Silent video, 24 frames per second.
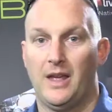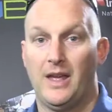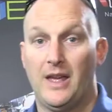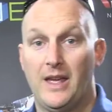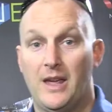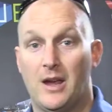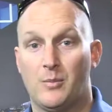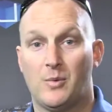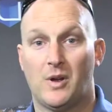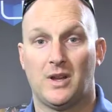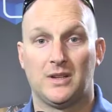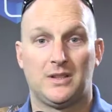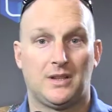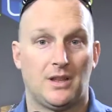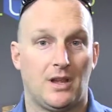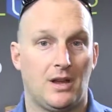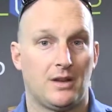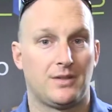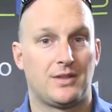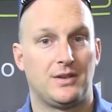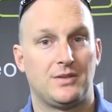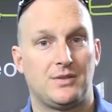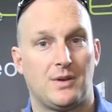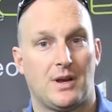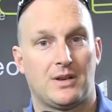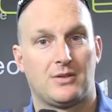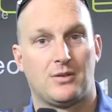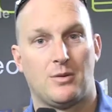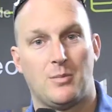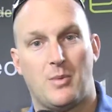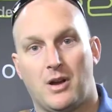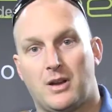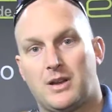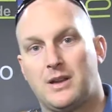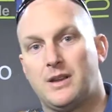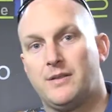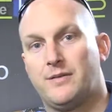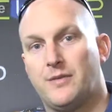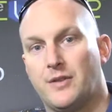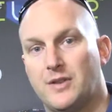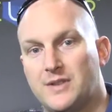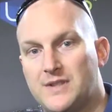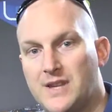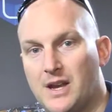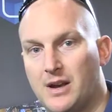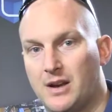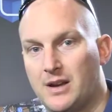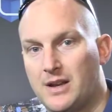Hey, I'm Rod Clark, the Director of Marketing
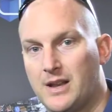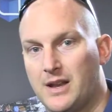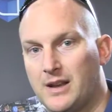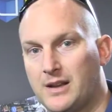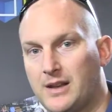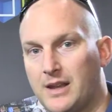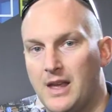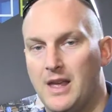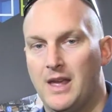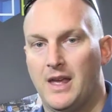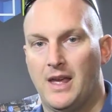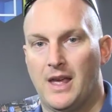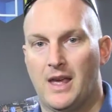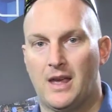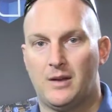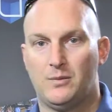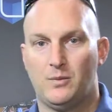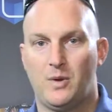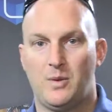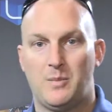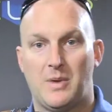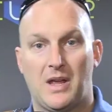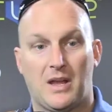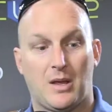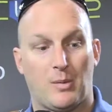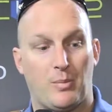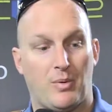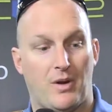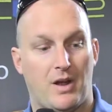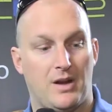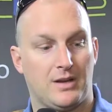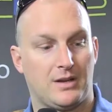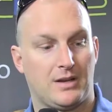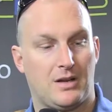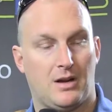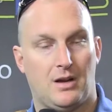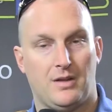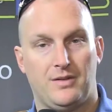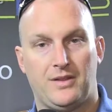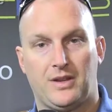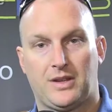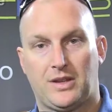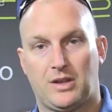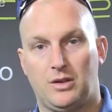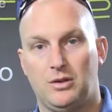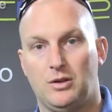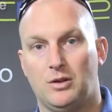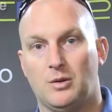for Teradek, and we make a product called
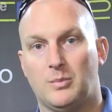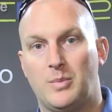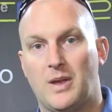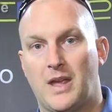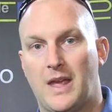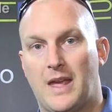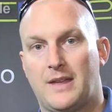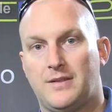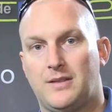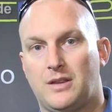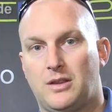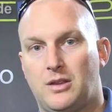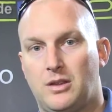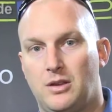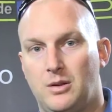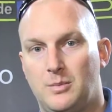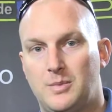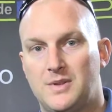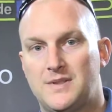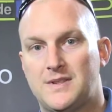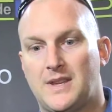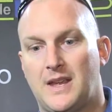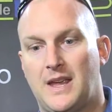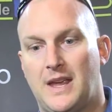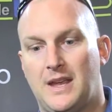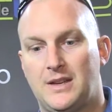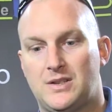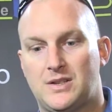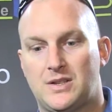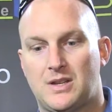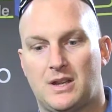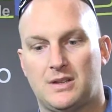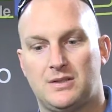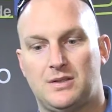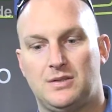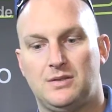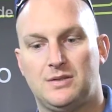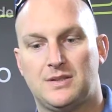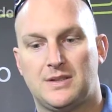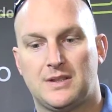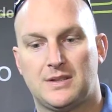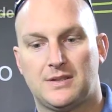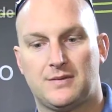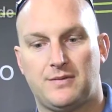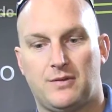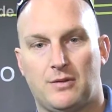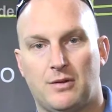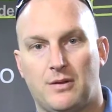The Cube. And The Cube is a H dot two
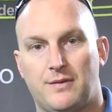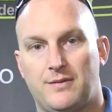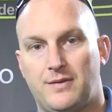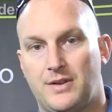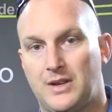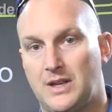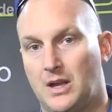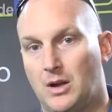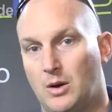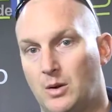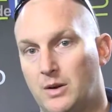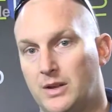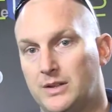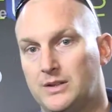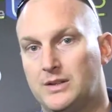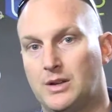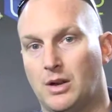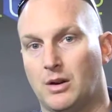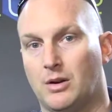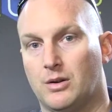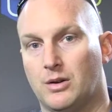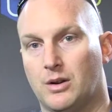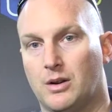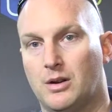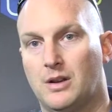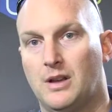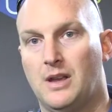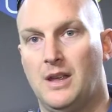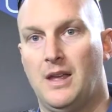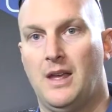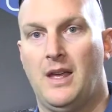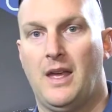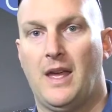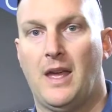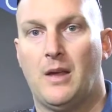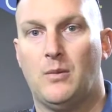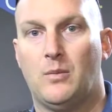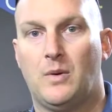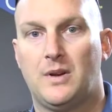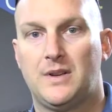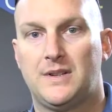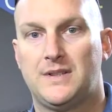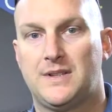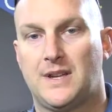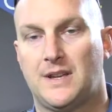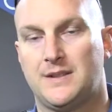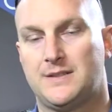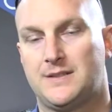sixty-four video encoder, and
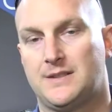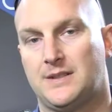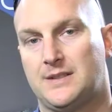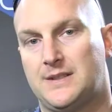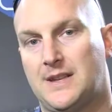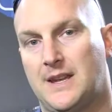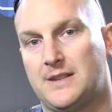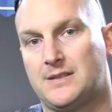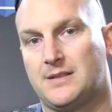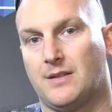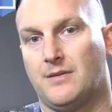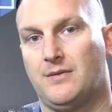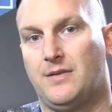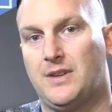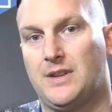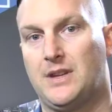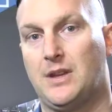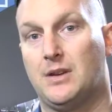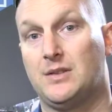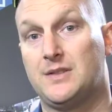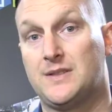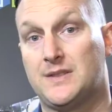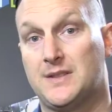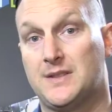what it does is it takes a video